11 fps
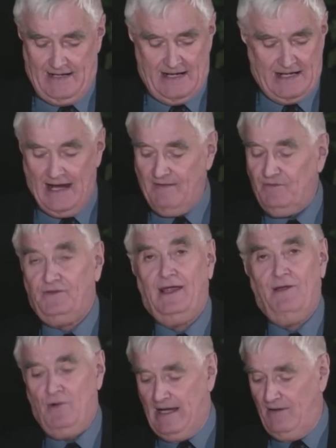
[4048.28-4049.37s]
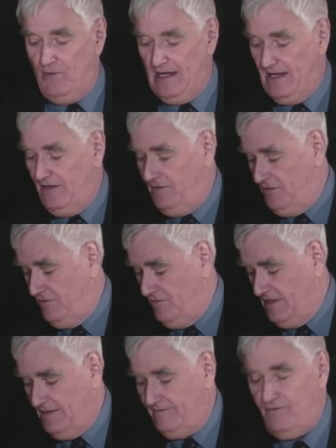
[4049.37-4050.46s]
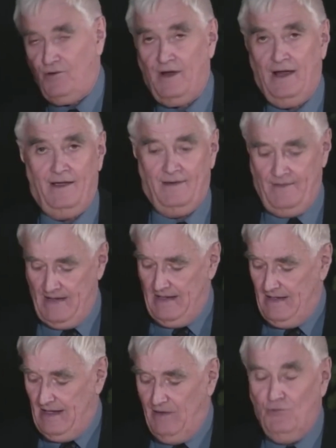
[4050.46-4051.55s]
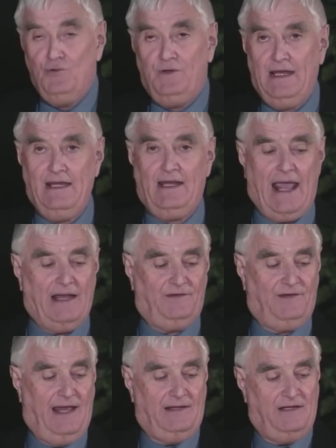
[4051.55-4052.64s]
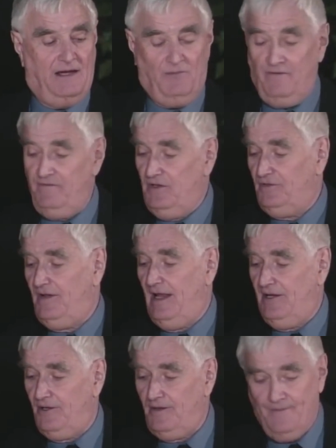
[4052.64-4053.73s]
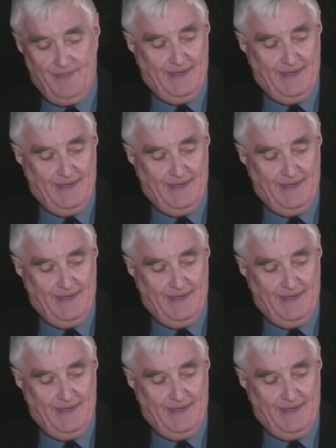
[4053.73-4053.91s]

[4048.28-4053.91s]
And I have to say, when I went in for a routine CAT scan a number of years later,